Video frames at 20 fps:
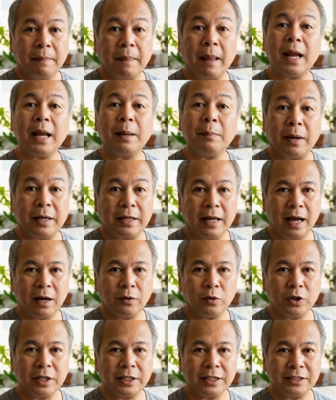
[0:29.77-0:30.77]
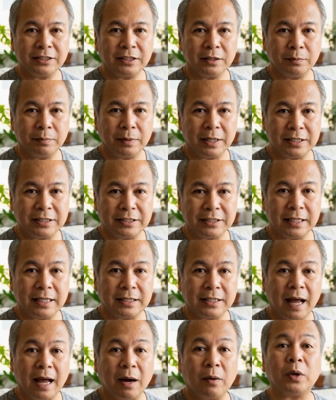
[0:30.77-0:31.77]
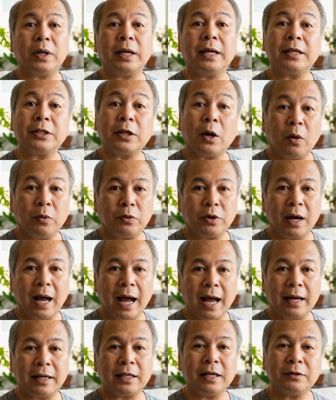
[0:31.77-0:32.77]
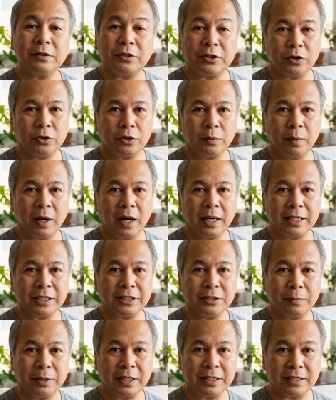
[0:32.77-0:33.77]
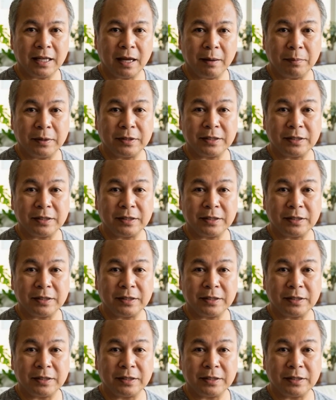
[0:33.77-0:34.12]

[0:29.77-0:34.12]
Hyperthyroidism means the thyroid is overactive, so the body speeds up.